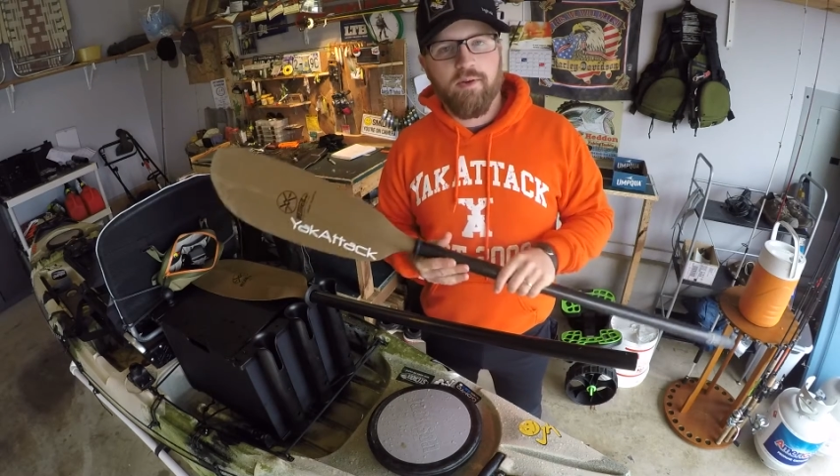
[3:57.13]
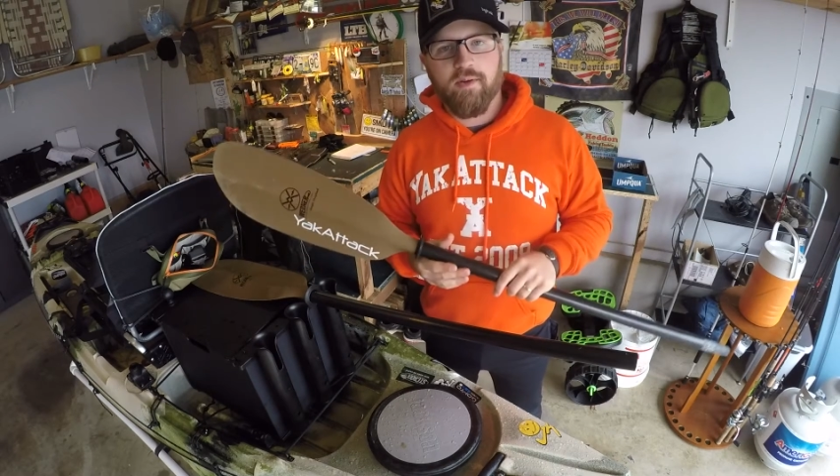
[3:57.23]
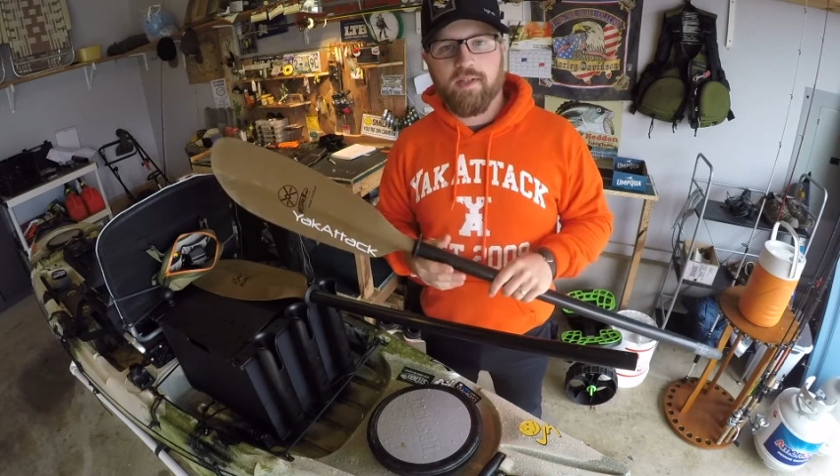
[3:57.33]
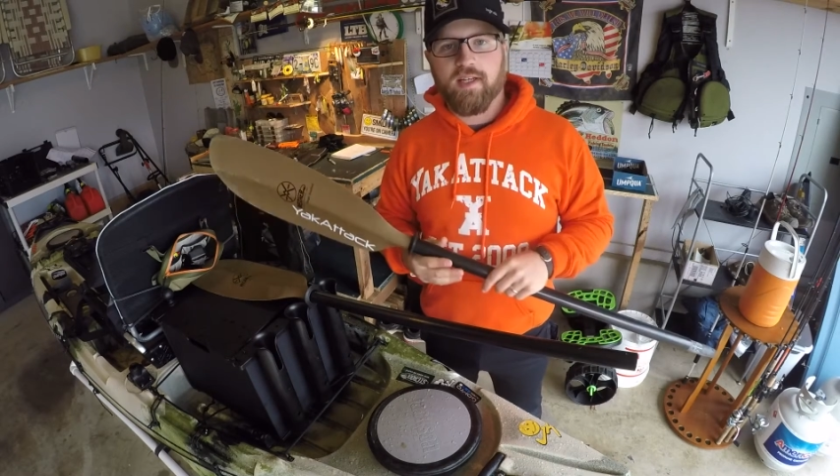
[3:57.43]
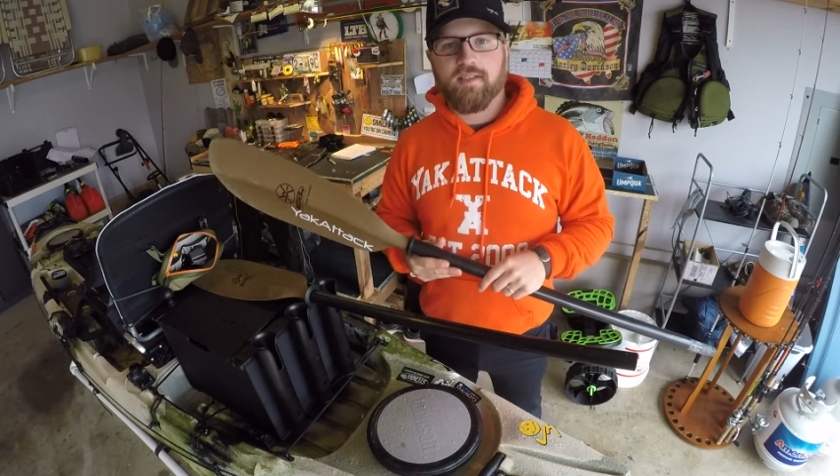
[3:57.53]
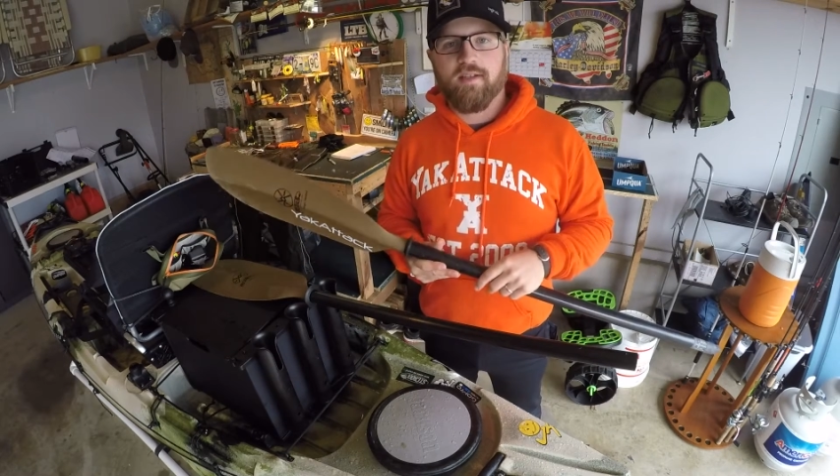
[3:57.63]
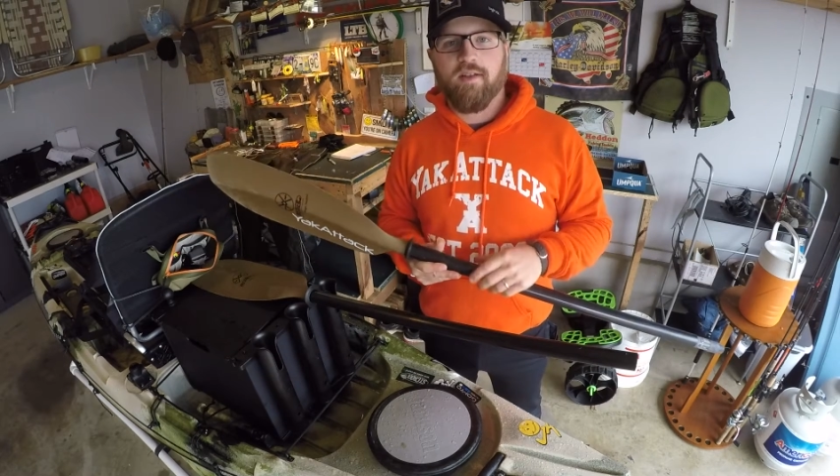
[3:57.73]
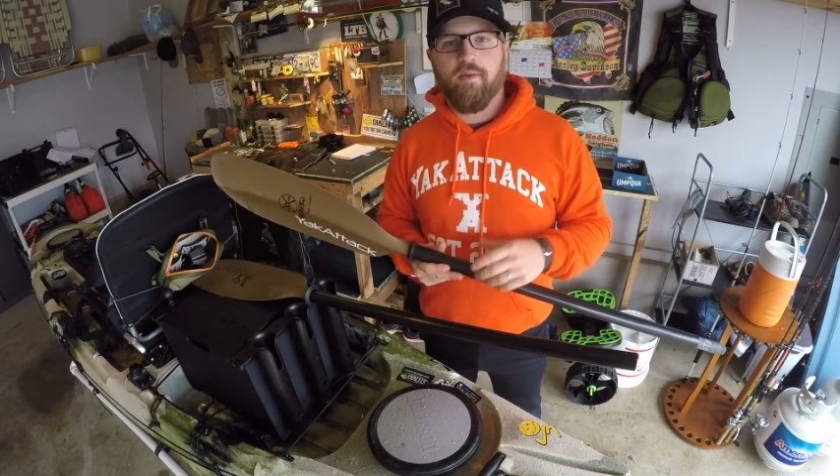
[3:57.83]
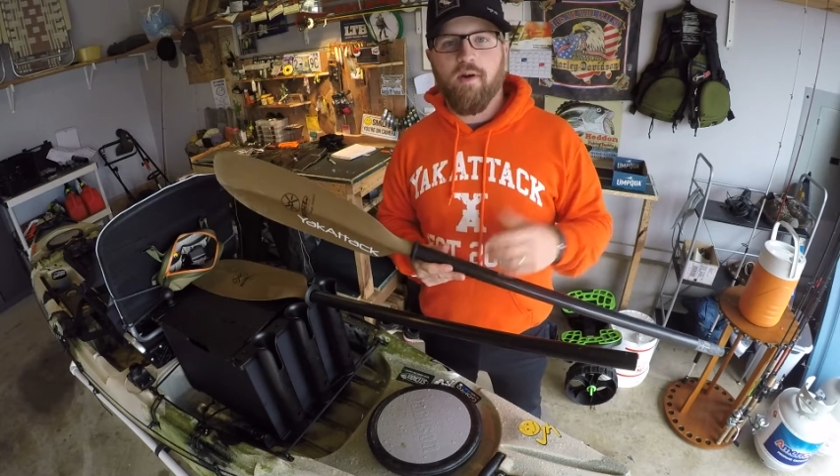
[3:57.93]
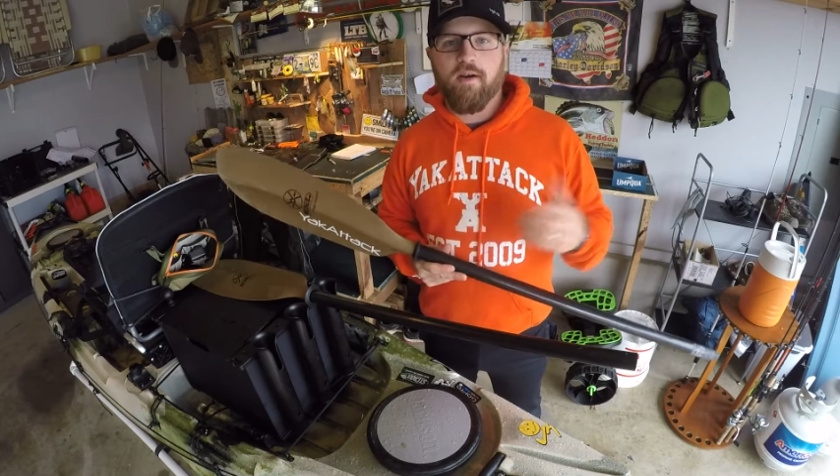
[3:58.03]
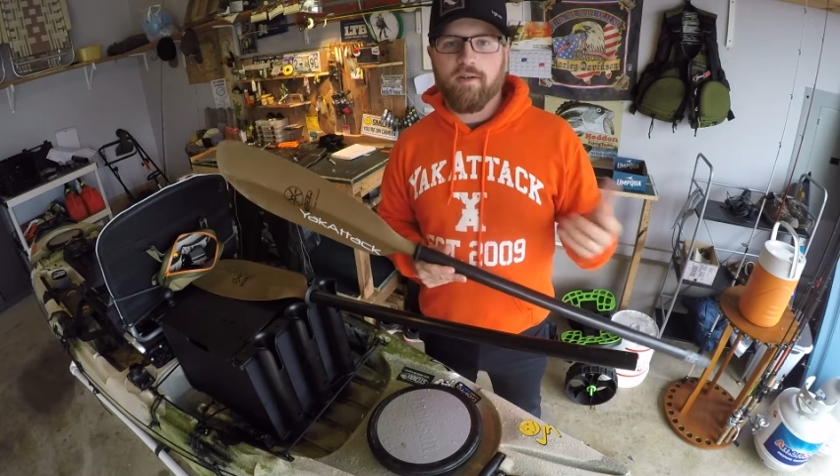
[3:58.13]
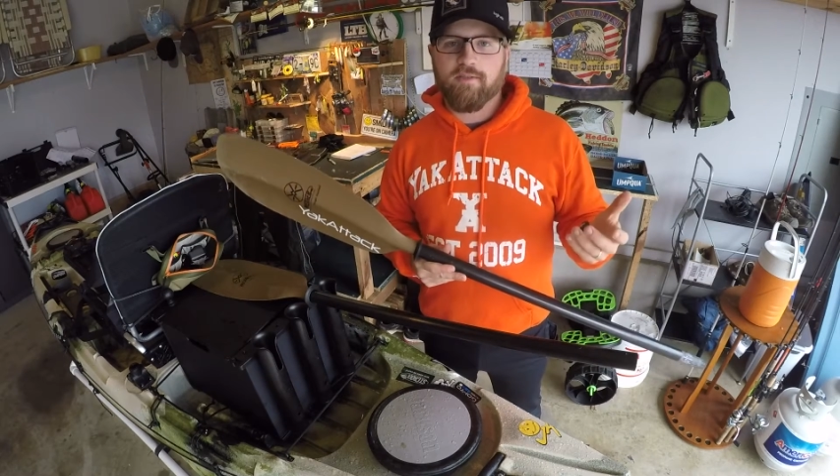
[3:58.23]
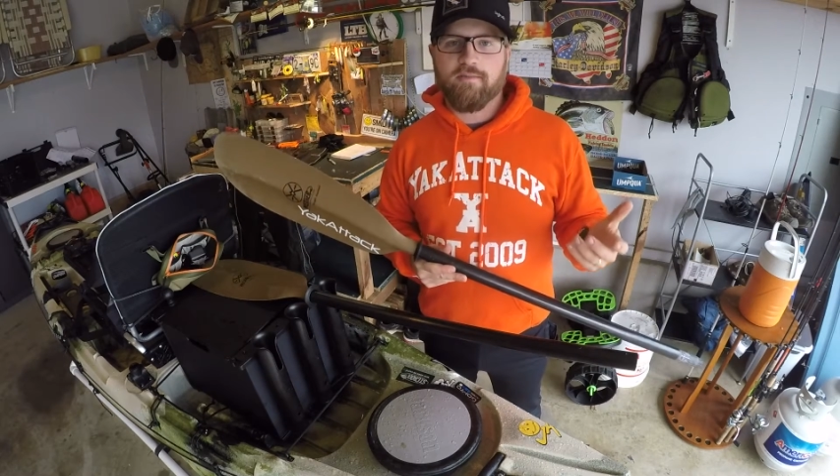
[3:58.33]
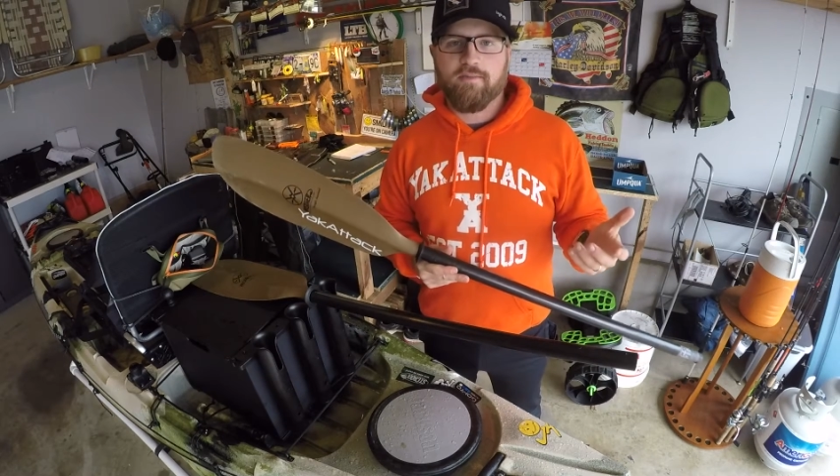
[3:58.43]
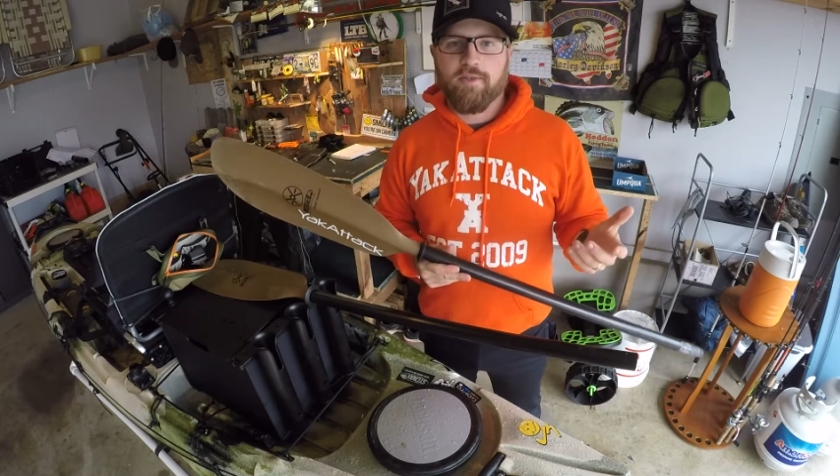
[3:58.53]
who only gets on the water